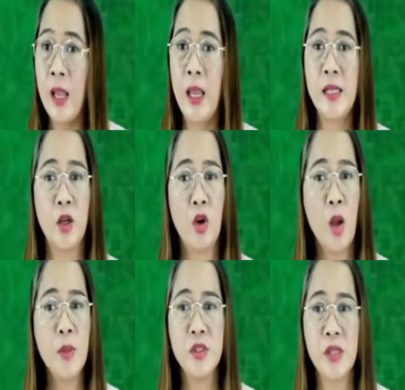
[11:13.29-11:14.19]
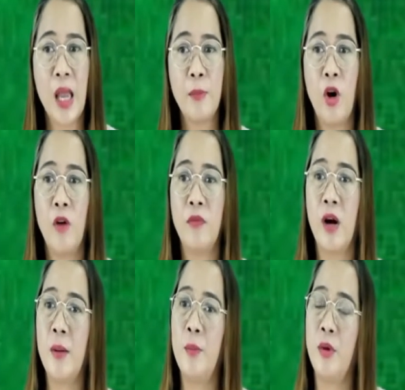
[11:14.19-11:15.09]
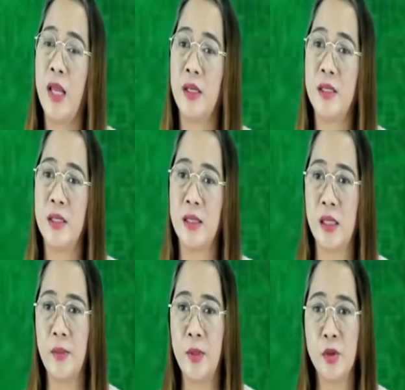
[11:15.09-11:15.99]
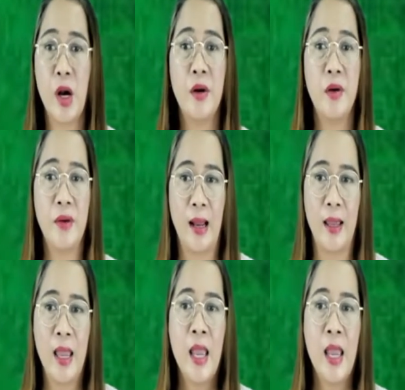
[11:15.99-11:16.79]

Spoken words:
It is a common type of carbonated sedimentary rock.